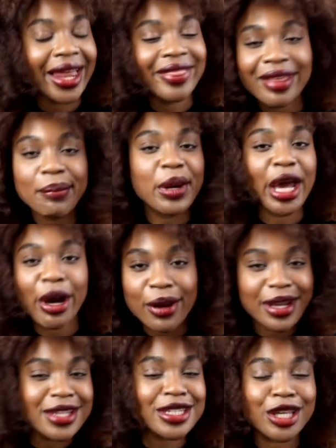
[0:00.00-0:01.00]
Let them know
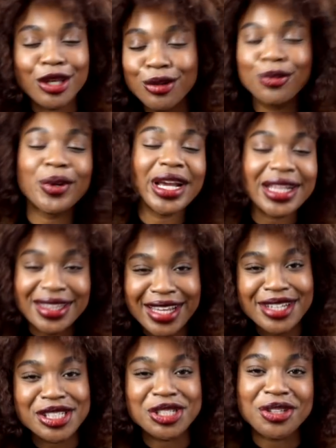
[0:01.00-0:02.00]
that there's a cute wig that
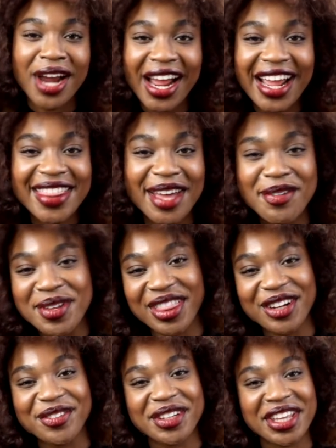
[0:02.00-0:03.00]
they should try and that would
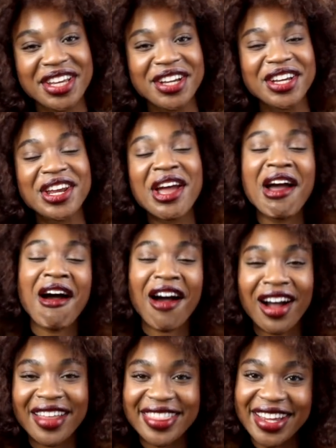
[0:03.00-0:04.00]
look really good
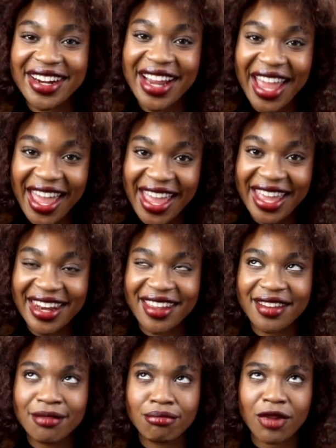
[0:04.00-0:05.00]
on their head,
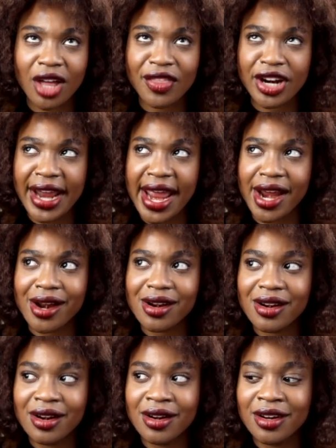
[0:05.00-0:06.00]
on their
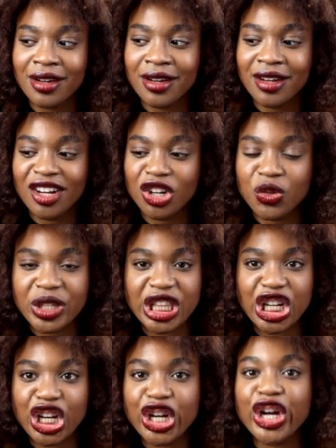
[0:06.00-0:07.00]
hair. Would
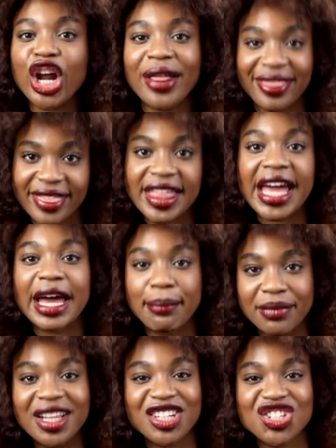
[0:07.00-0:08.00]
look good on
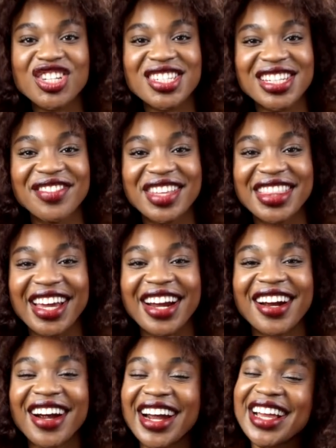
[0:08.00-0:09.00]
them. Let's just leave it
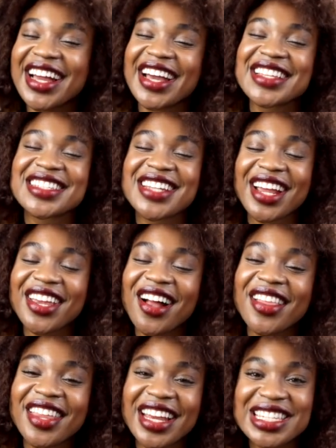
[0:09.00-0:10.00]
there. Alright guys, check
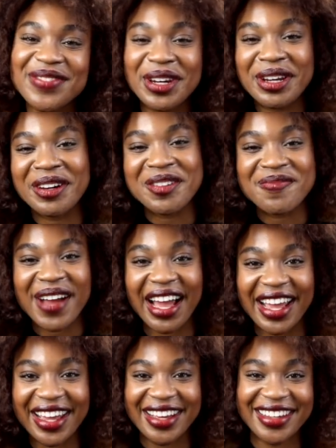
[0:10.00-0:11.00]
y'all in the next video.
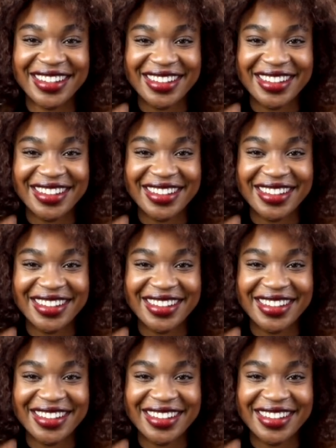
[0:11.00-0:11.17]
Bye.